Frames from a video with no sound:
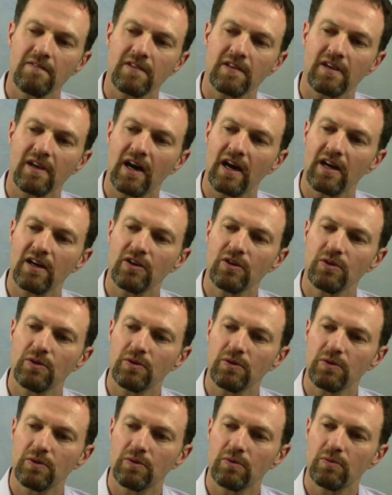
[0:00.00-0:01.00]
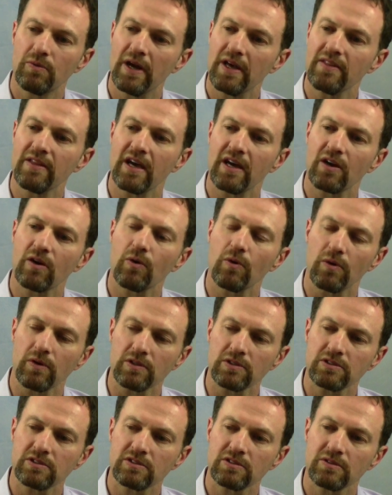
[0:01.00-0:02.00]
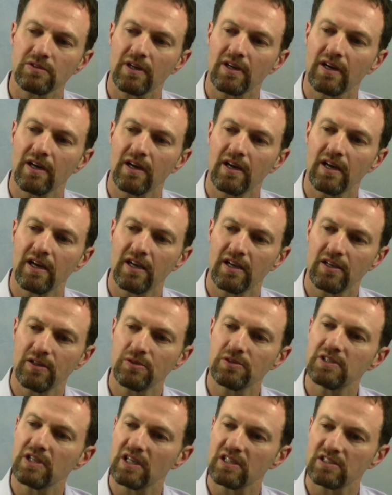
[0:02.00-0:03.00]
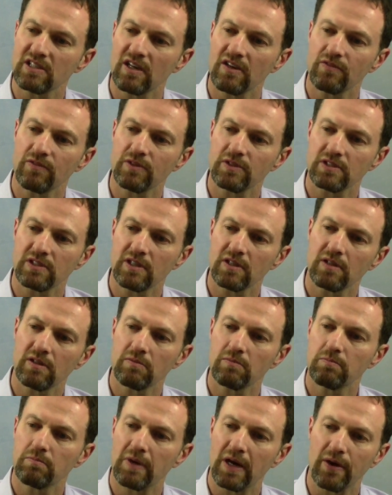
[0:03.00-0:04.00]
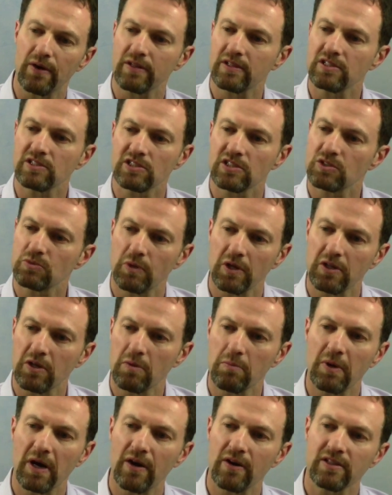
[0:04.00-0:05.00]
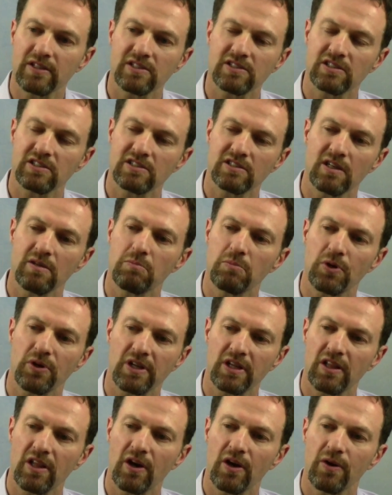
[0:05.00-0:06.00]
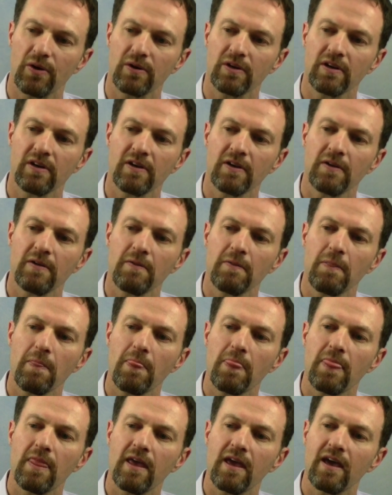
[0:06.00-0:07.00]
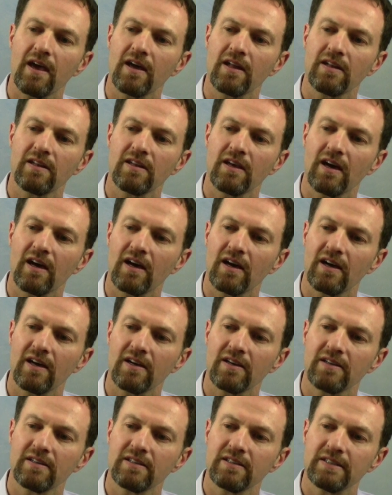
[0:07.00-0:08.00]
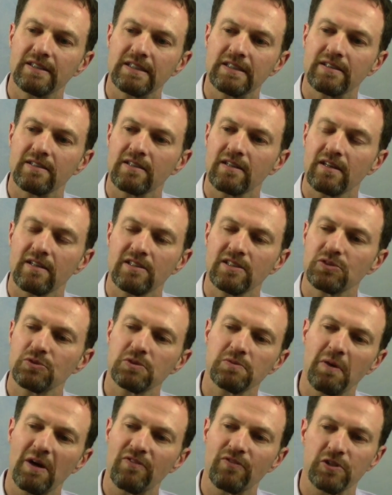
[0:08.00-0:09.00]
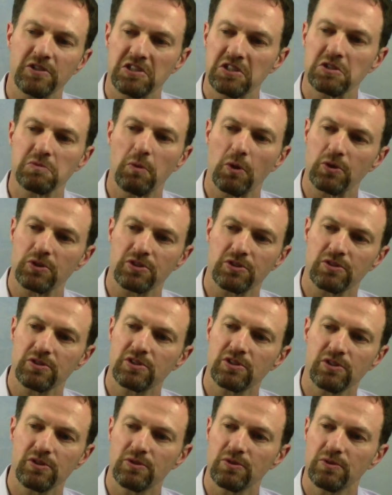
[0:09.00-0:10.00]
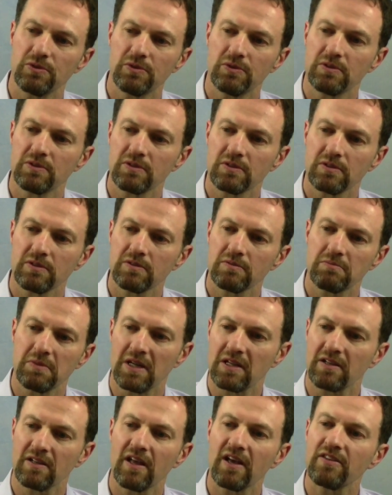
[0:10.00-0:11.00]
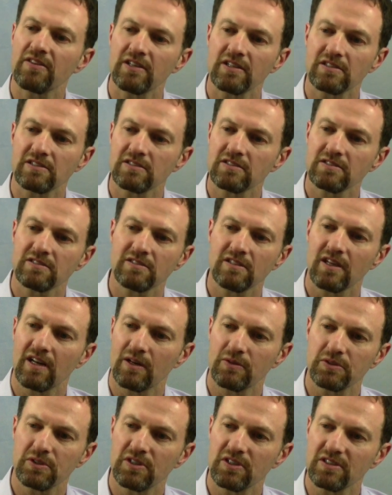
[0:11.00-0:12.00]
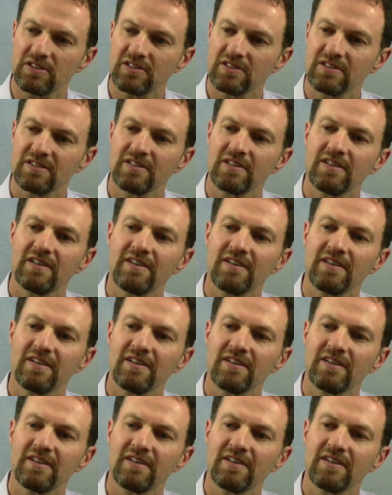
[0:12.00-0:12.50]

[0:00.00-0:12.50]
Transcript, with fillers: the guy who ran that course at UCSF was a bioethicist, well-known bioethicist named Bernie Lowe. And this was my first exposure to medical ethics, and I was hooked.